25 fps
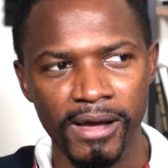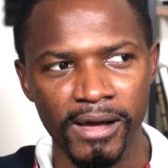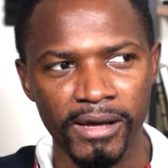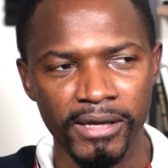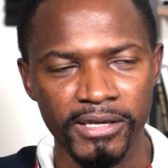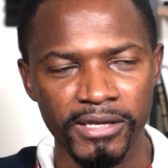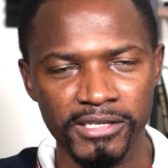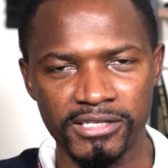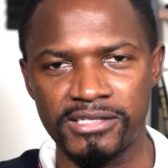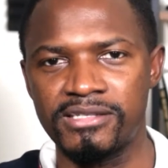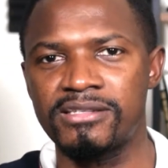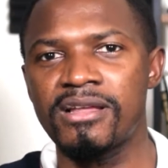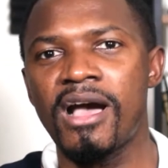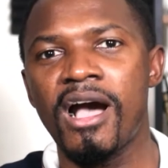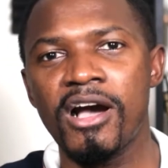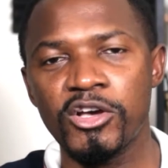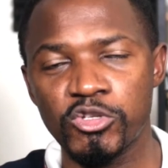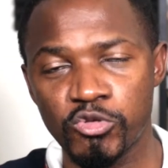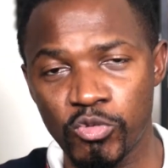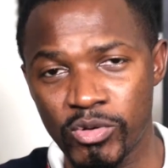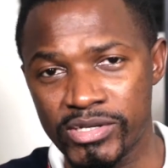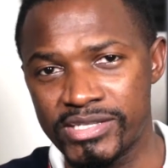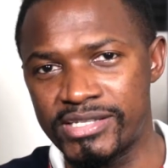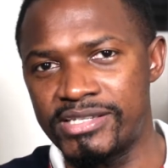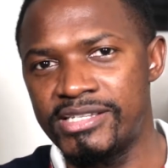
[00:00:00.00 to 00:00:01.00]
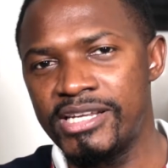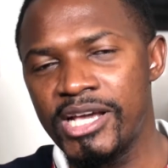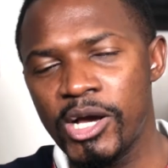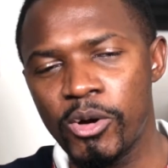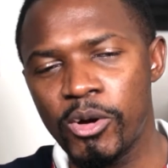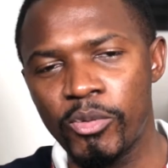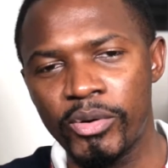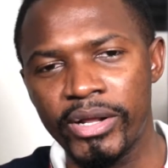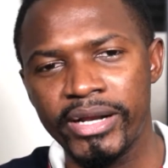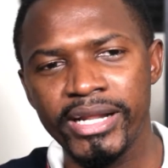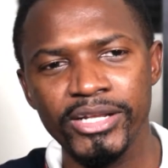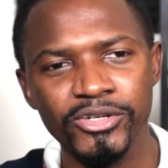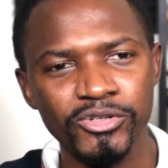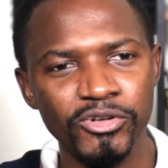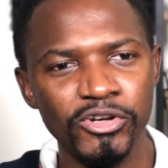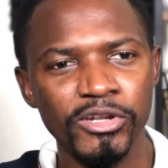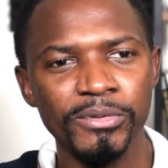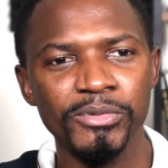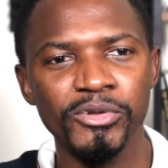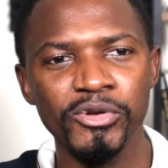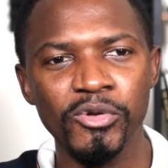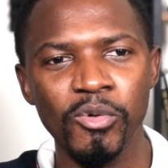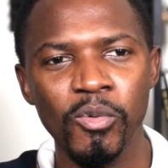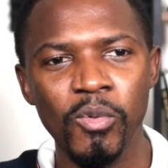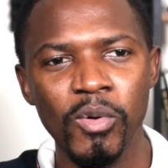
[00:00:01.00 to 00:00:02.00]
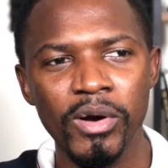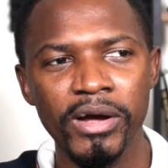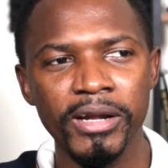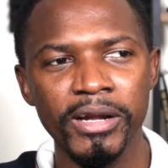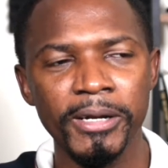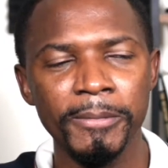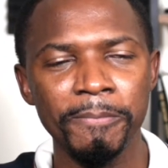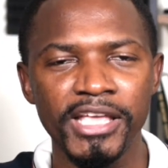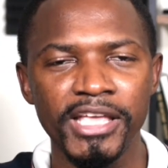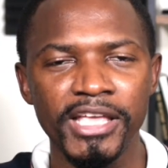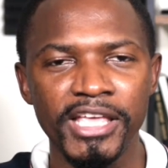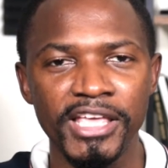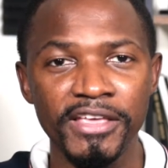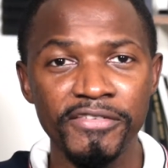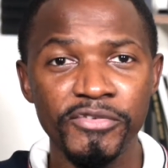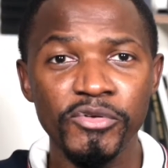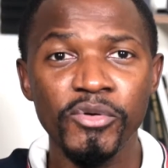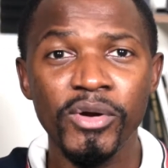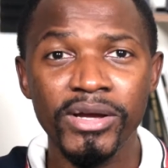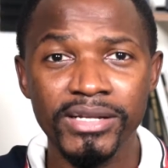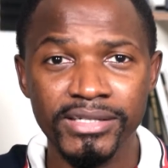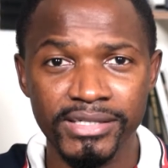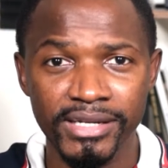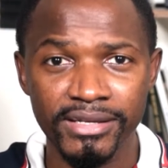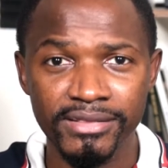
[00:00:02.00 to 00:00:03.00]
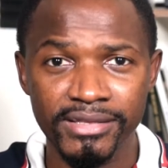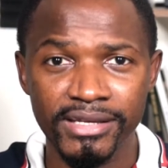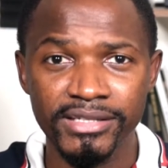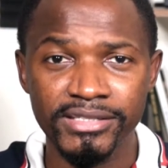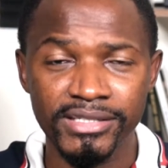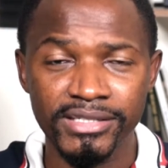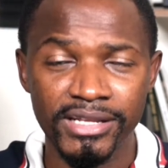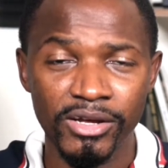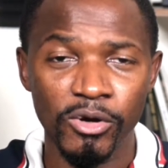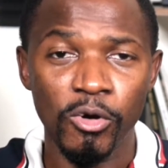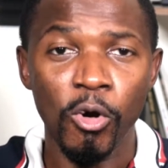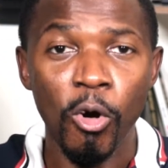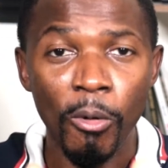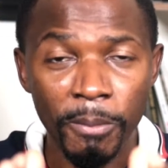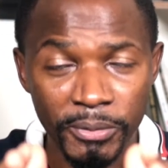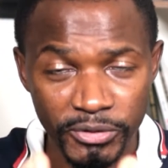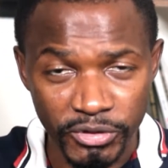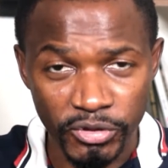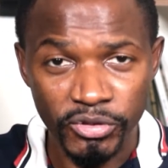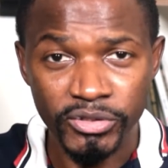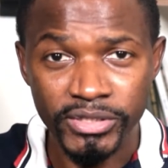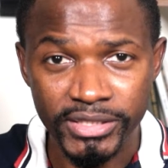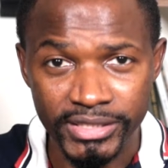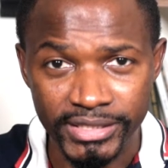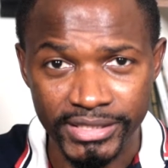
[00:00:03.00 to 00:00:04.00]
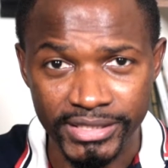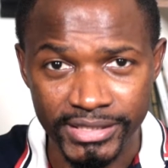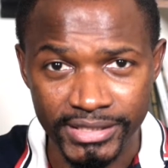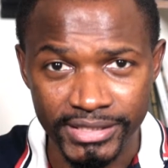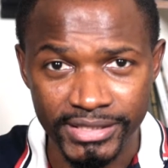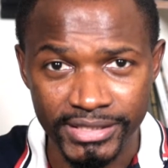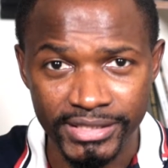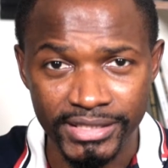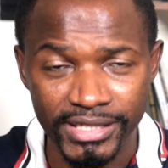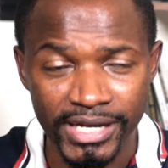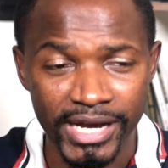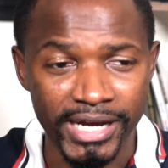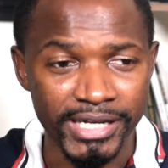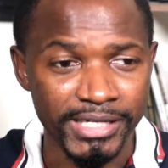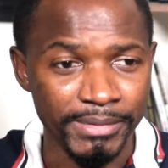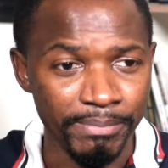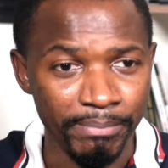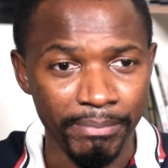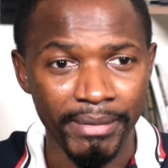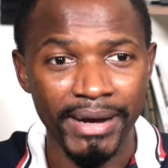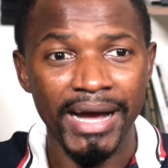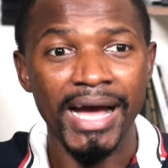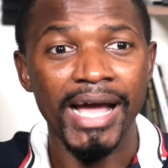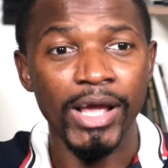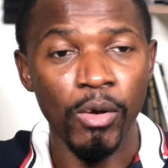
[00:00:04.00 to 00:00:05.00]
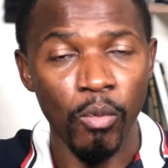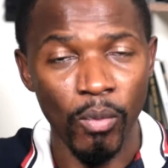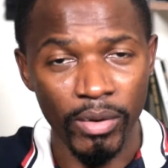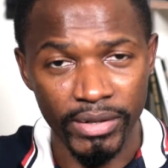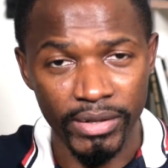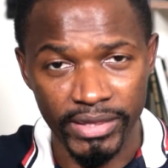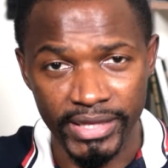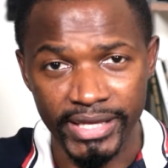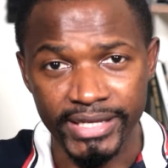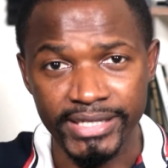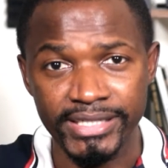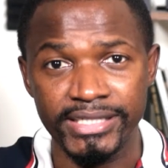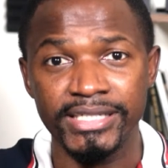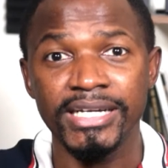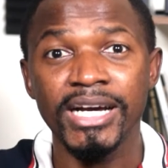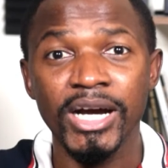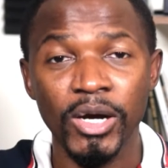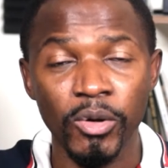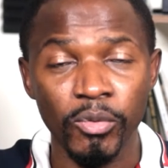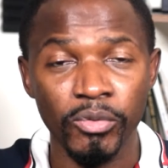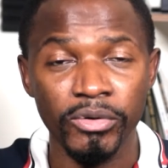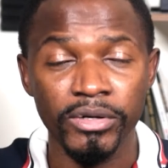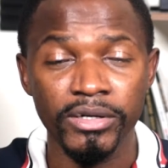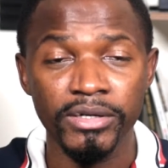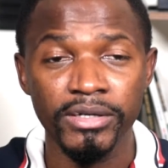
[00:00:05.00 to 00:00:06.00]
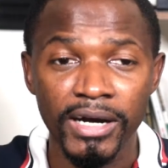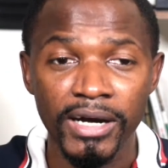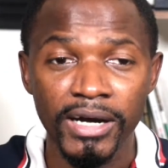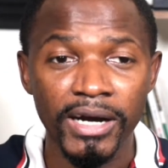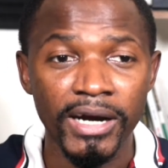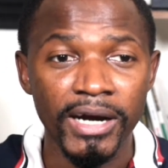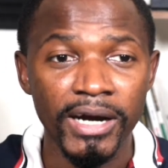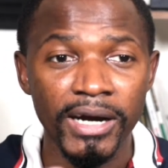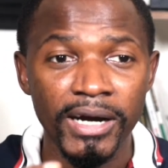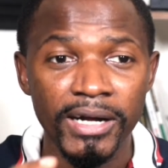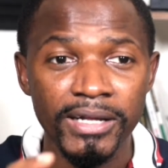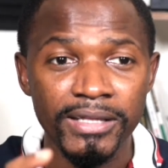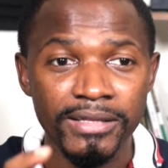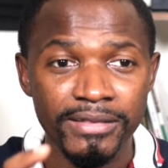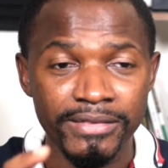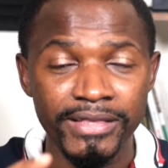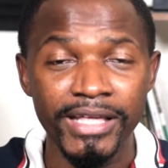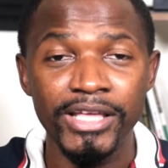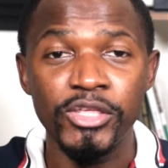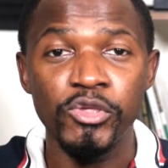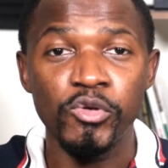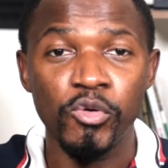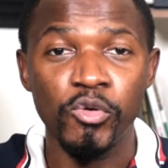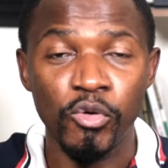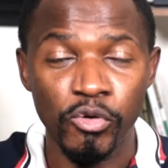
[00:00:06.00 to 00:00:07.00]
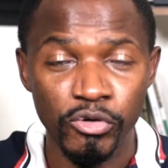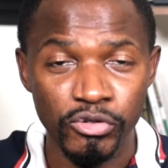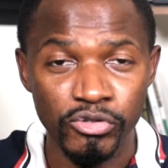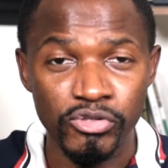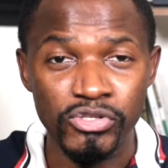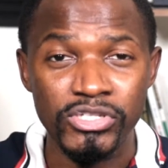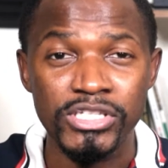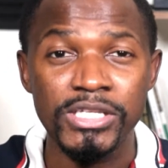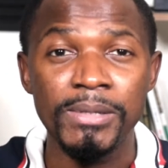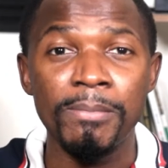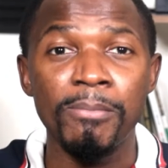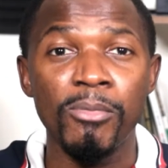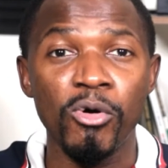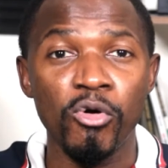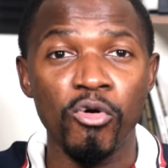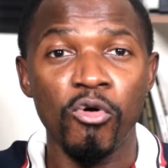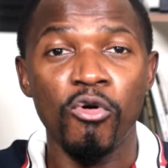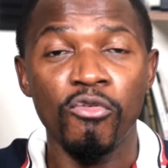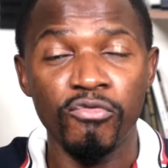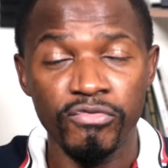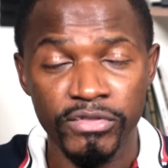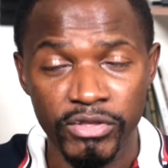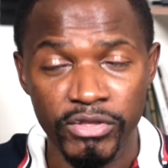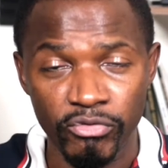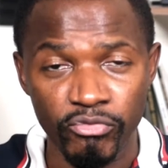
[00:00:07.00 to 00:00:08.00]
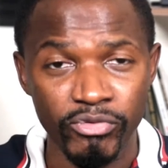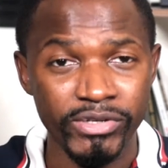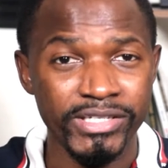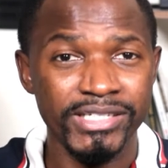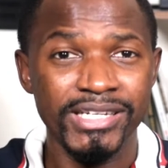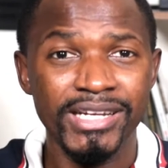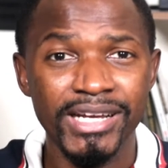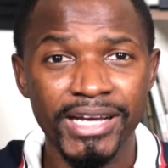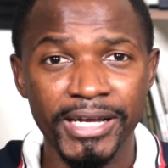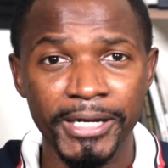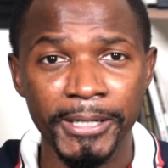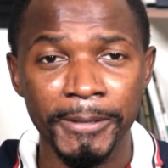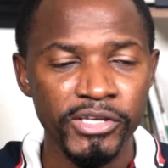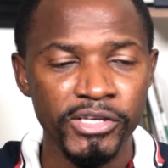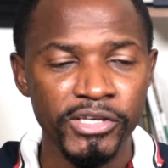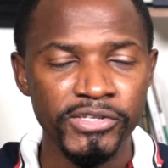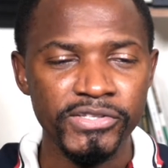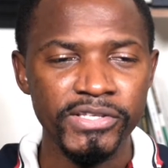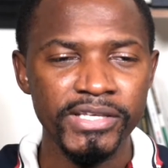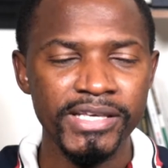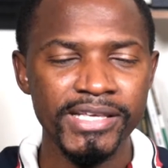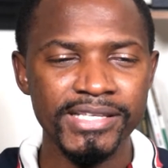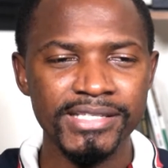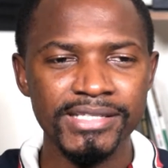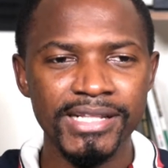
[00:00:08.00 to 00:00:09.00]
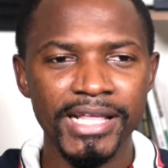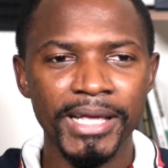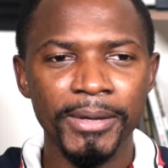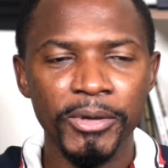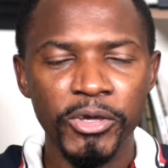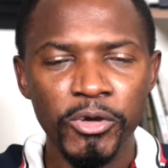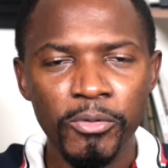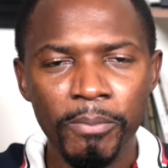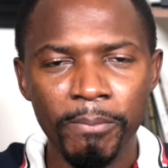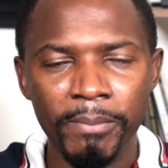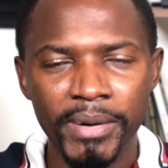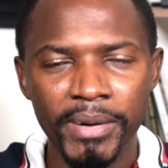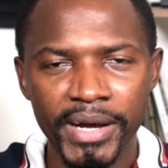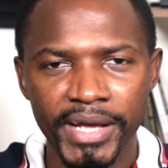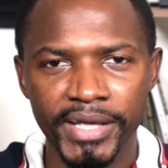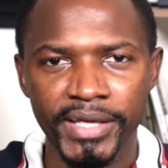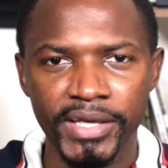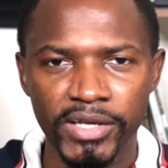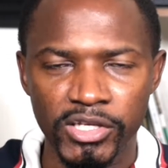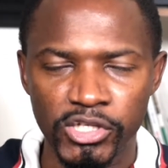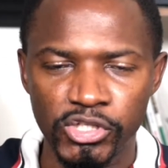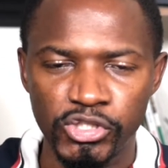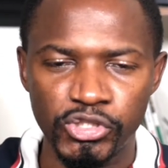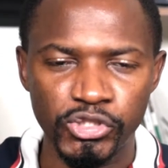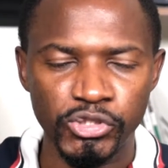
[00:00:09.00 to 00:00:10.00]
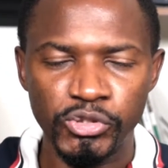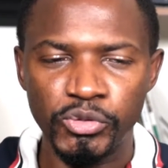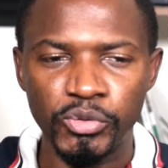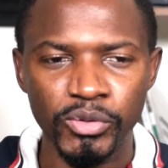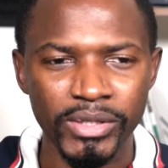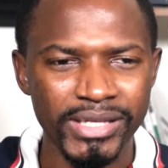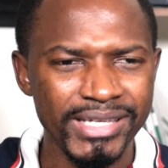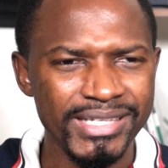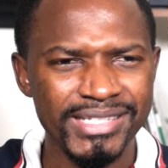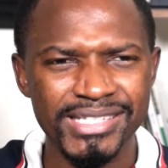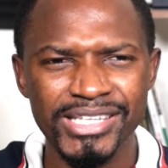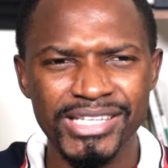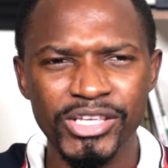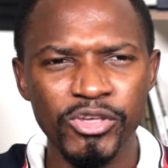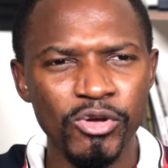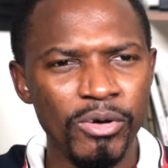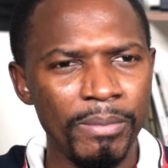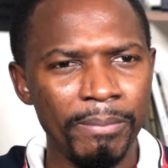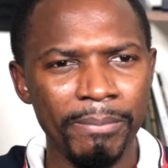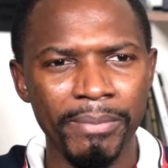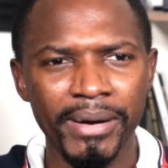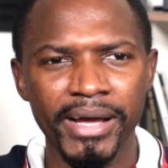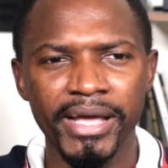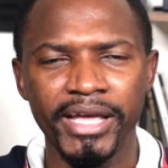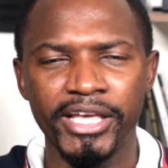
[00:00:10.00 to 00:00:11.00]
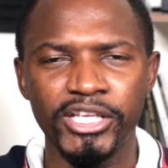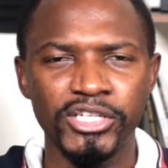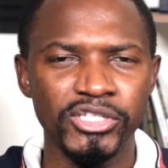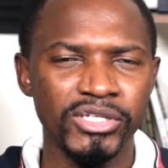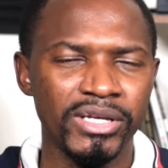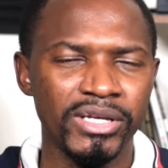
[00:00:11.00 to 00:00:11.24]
his stocks was down, and I told him, you know what, if you can take that opportunity and buy when they're down, then you're going to see more of the return. You see, it's like you buying a shoe. Let's say you're buying